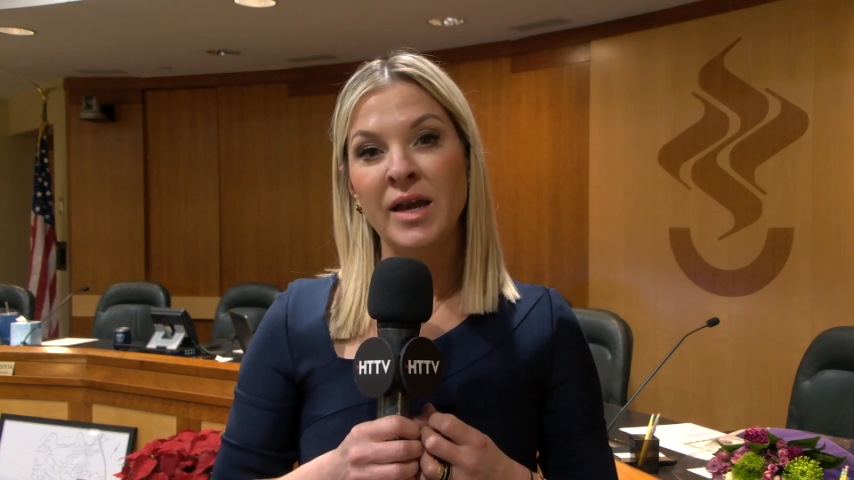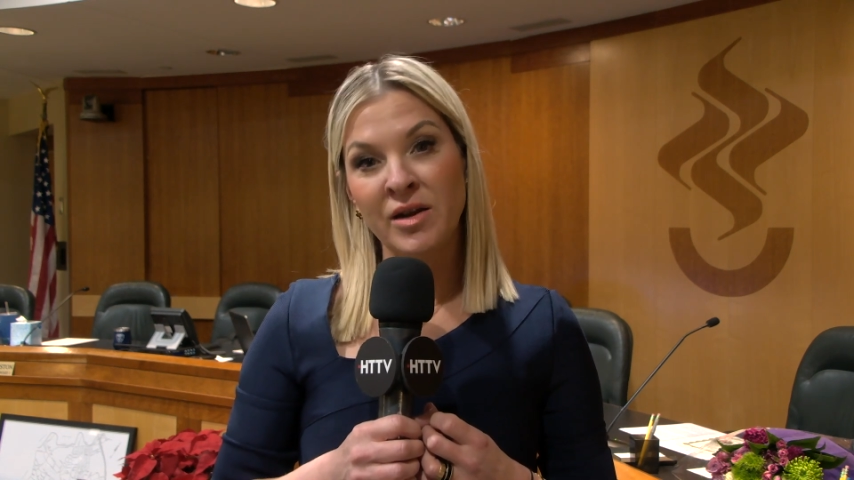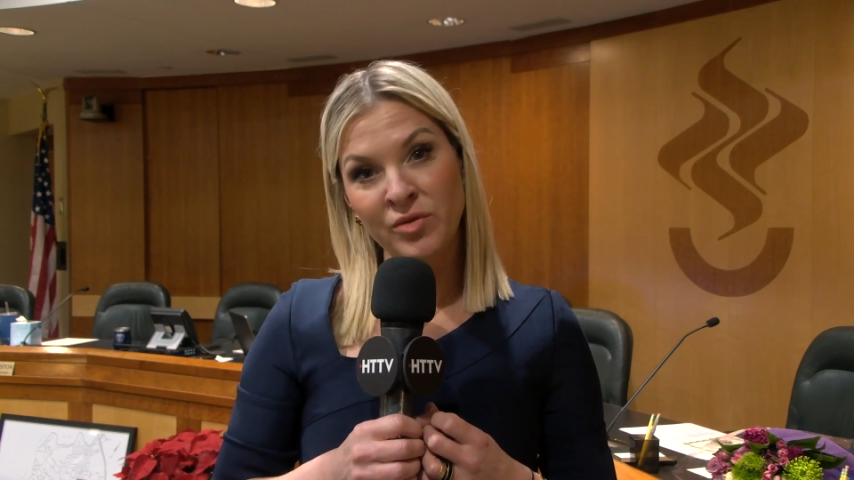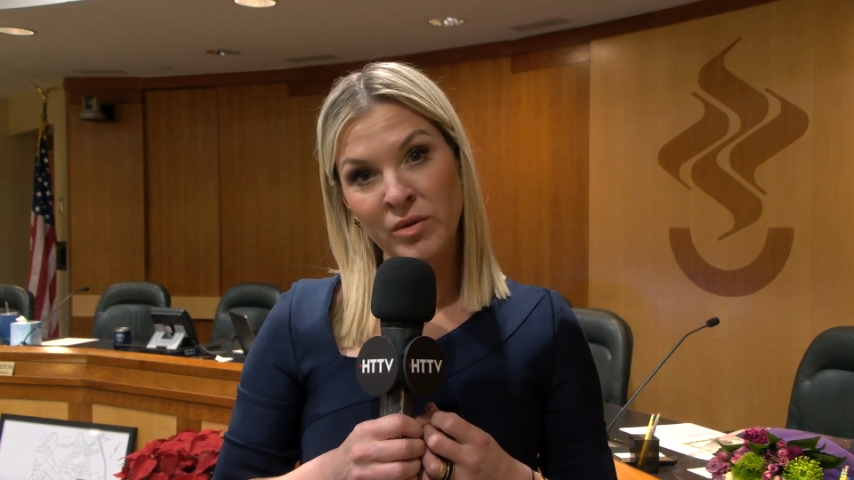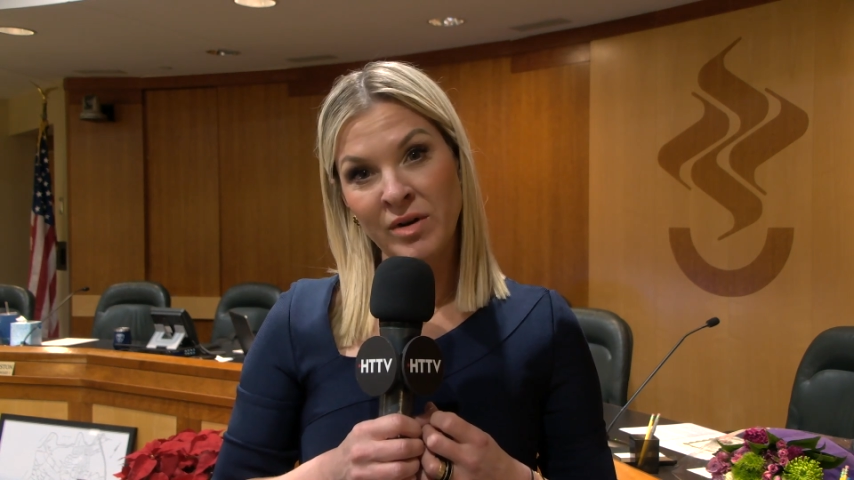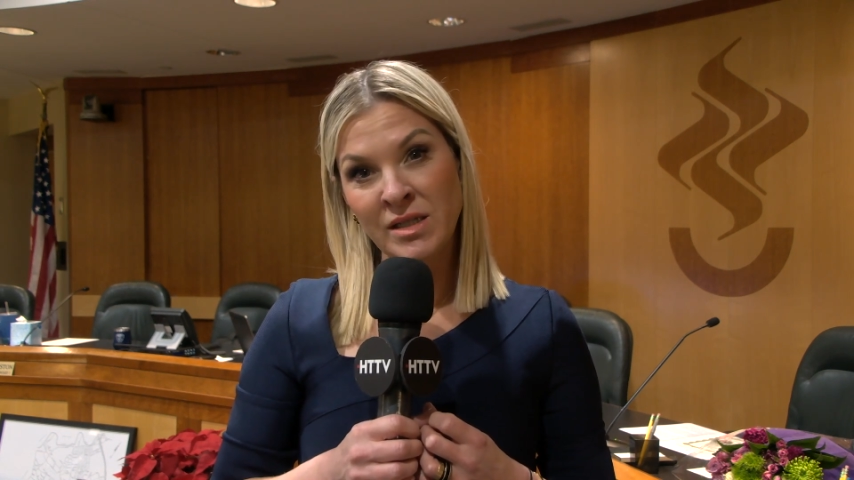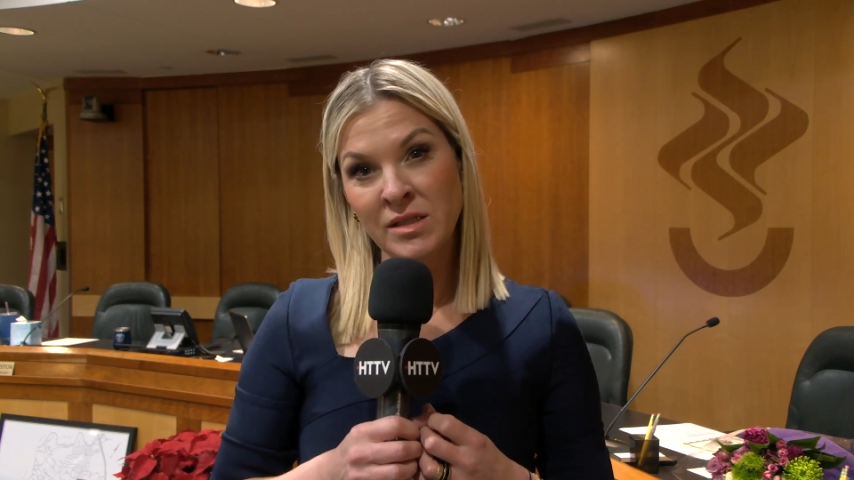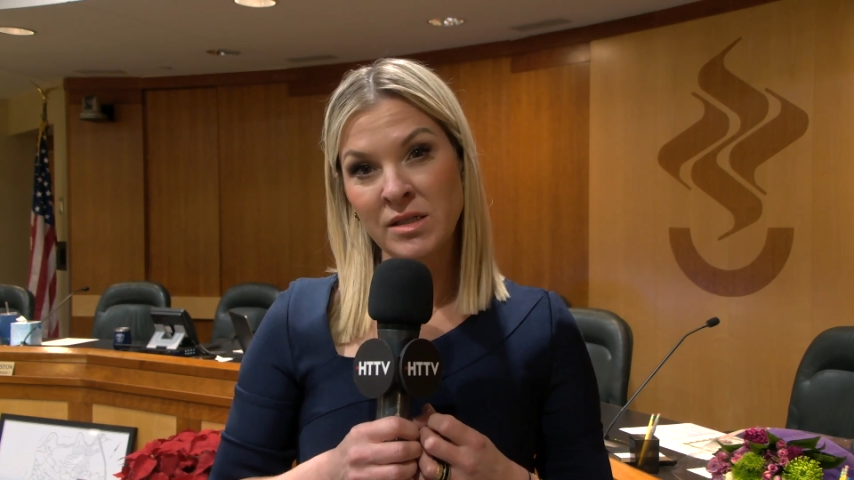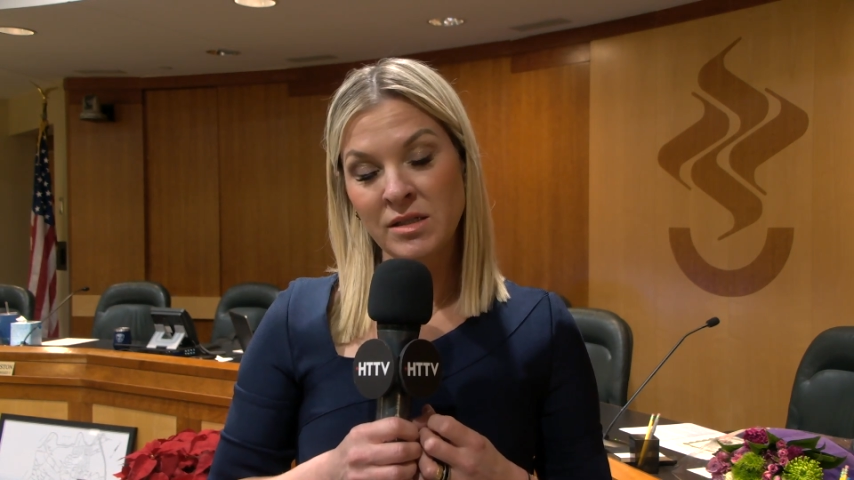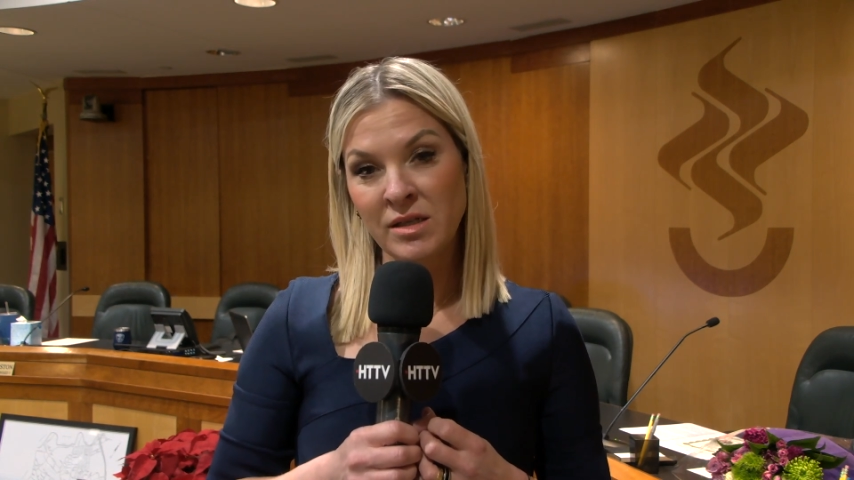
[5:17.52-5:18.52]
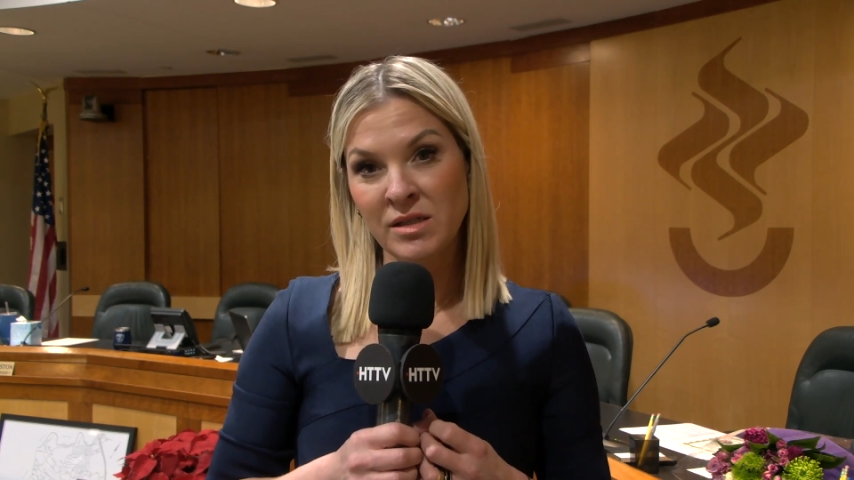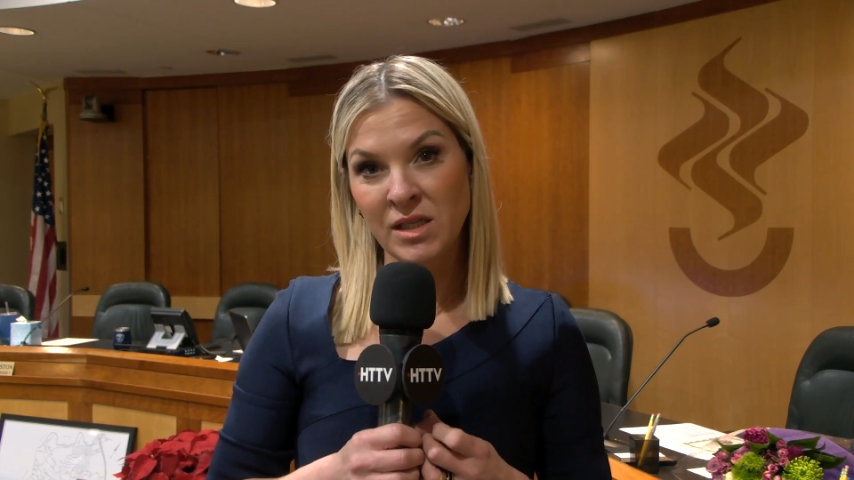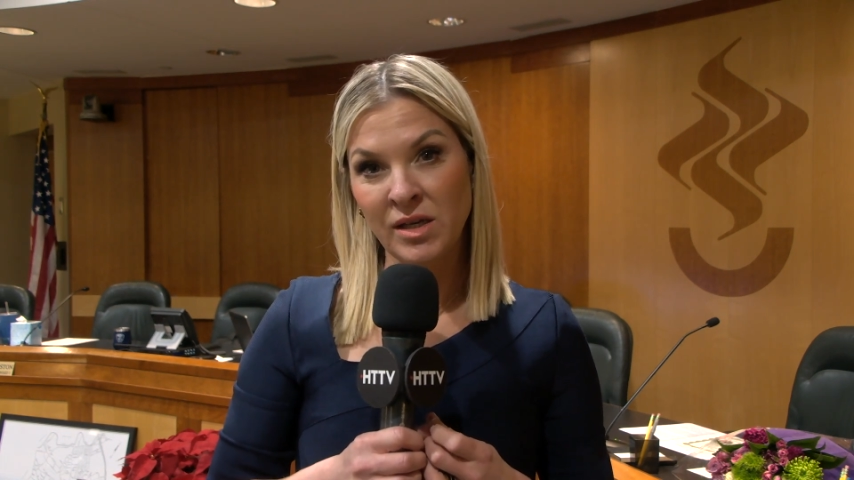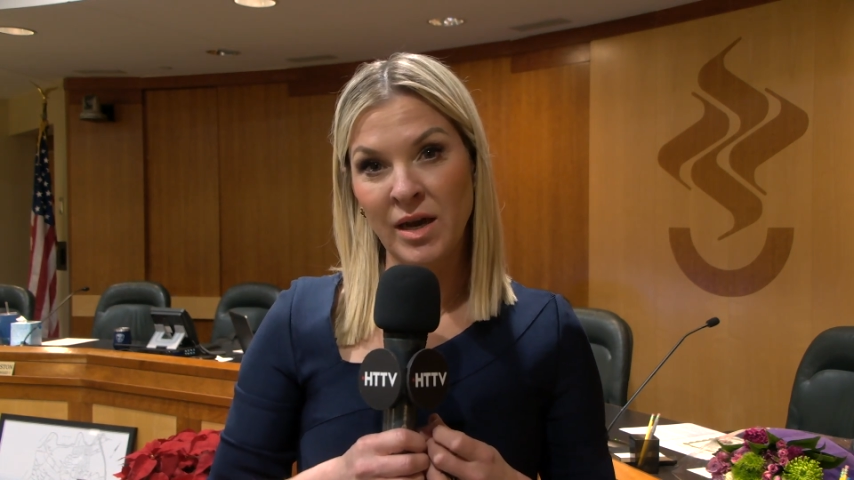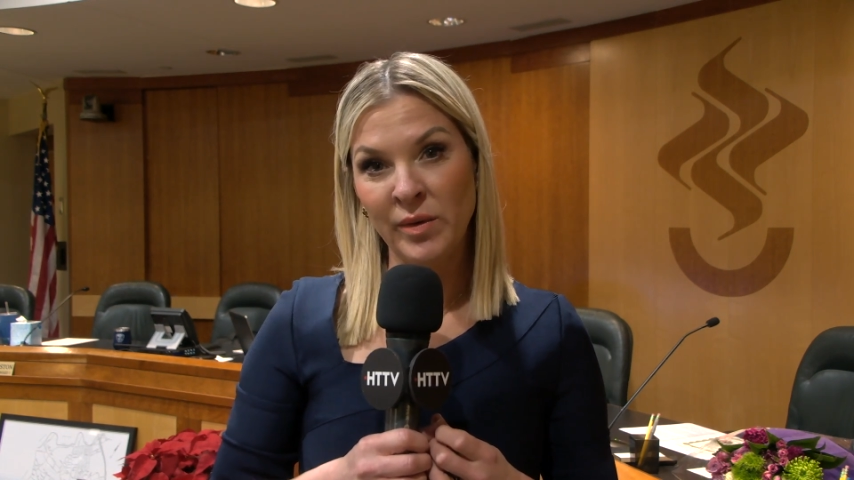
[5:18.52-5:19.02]
and from the residents and
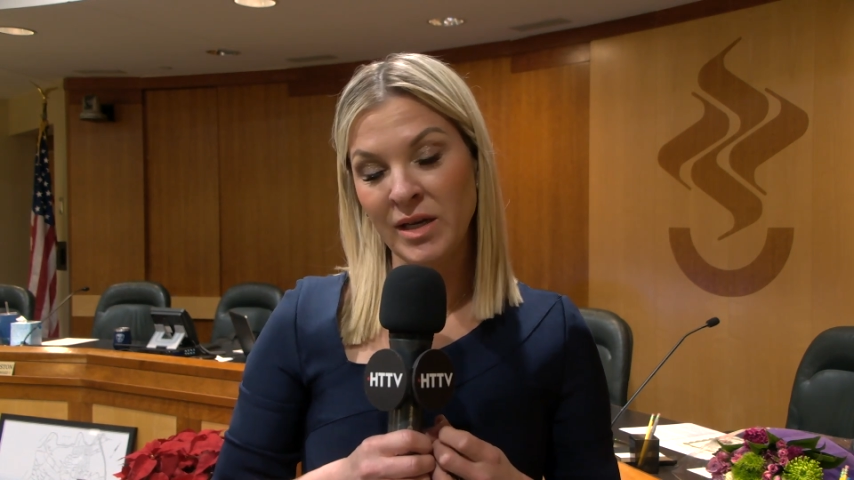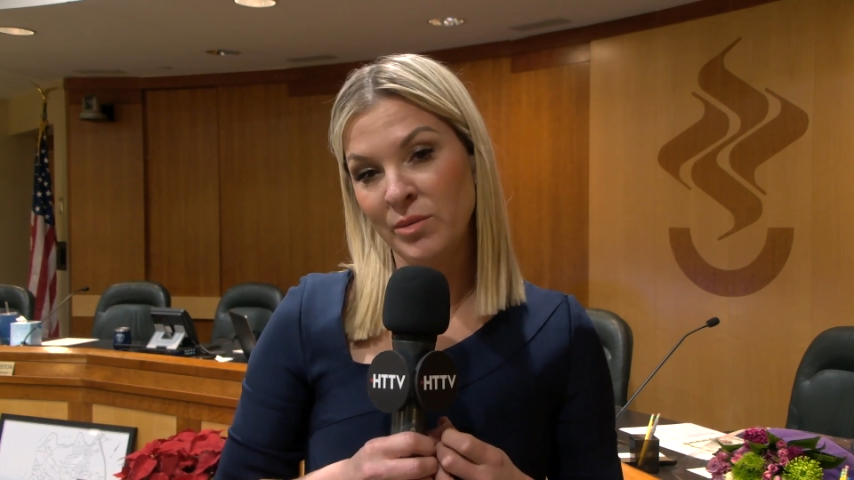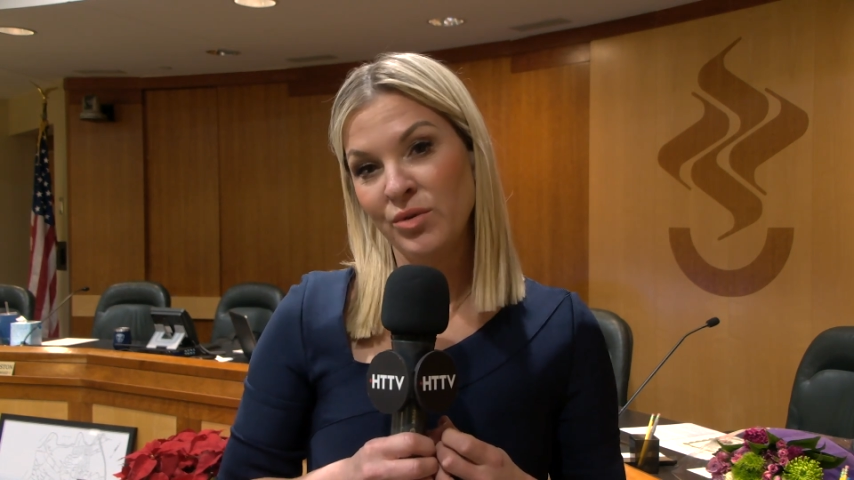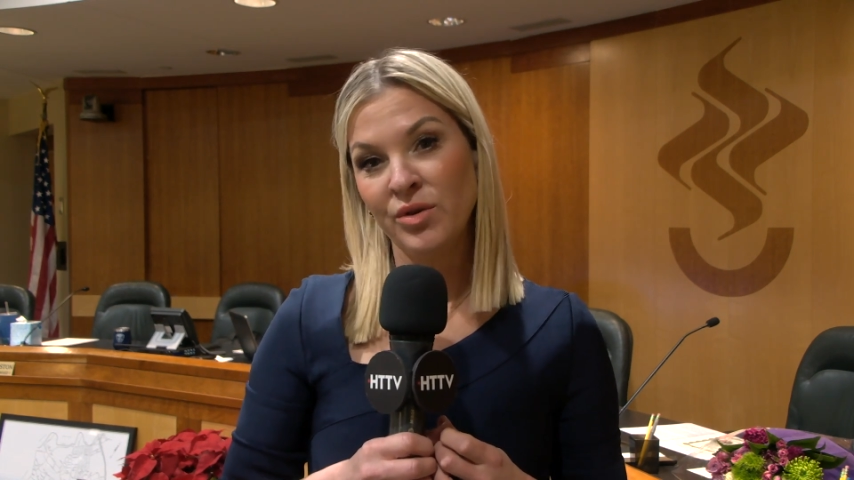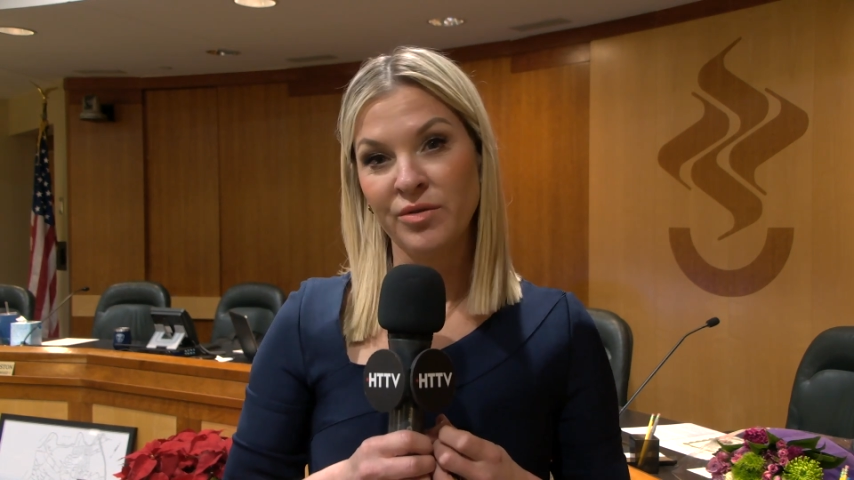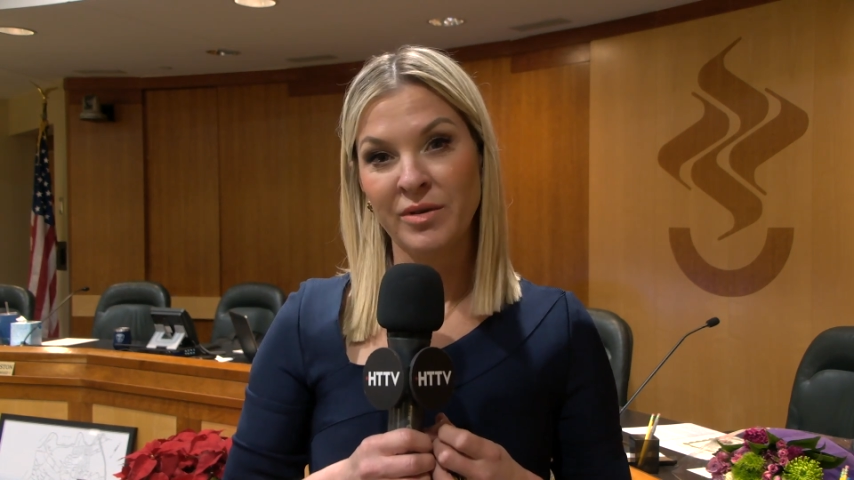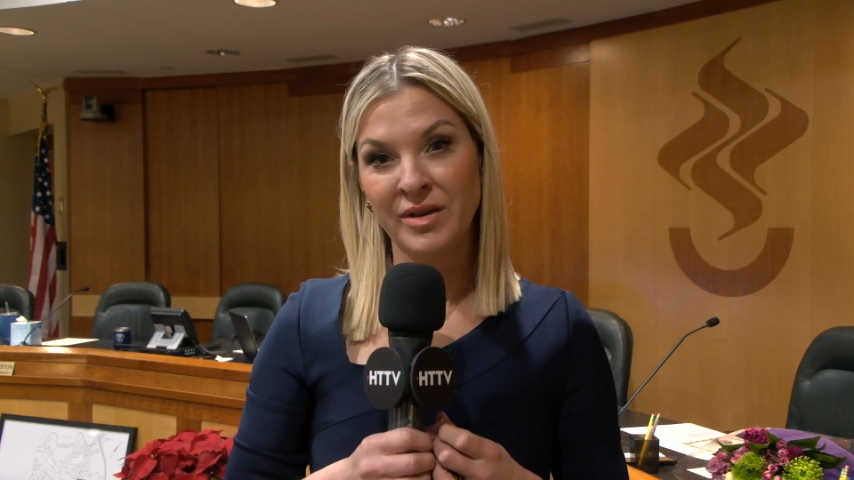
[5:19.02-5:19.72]
see how we can improve.